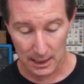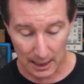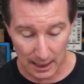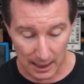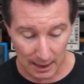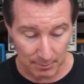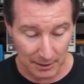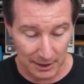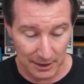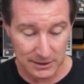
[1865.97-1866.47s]

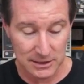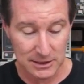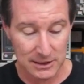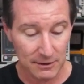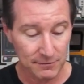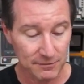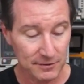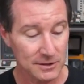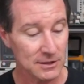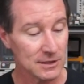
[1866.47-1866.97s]
Um, let's
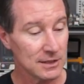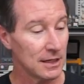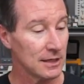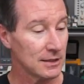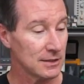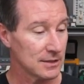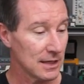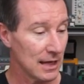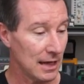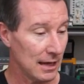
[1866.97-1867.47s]
see if this
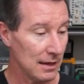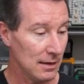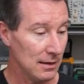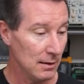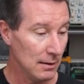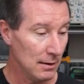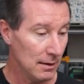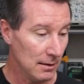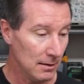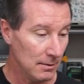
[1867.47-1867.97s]
thing's uh,
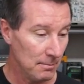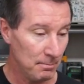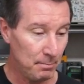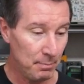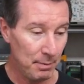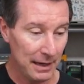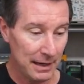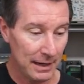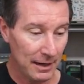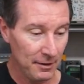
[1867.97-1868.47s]

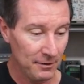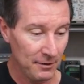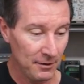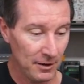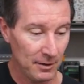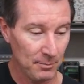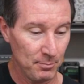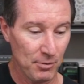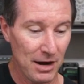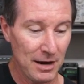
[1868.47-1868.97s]
bigger
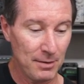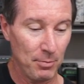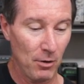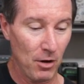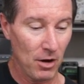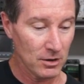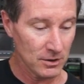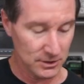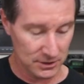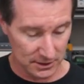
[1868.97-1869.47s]
than a bread
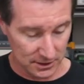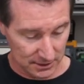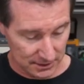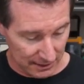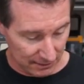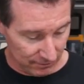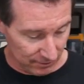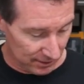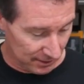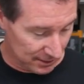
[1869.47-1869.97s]
box, because
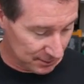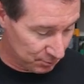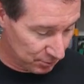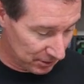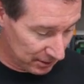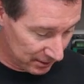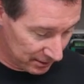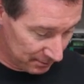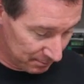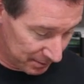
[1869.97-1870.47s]
everything's
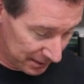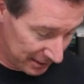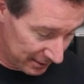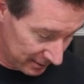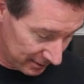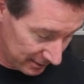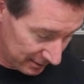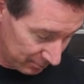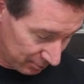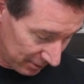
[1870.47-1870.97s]
bigger, bigger
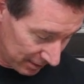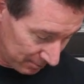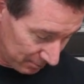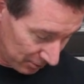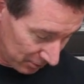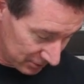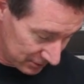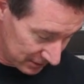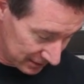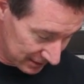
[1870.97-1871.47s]
than a bread
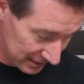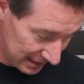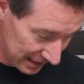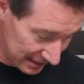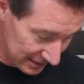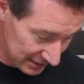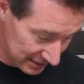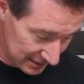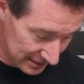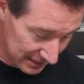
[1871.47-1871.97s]
box in
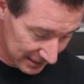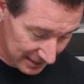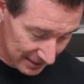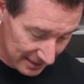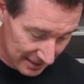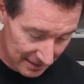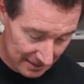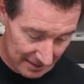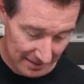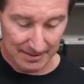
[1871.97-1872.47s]
Texas, isn't
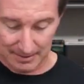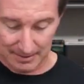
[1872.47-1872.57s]
it?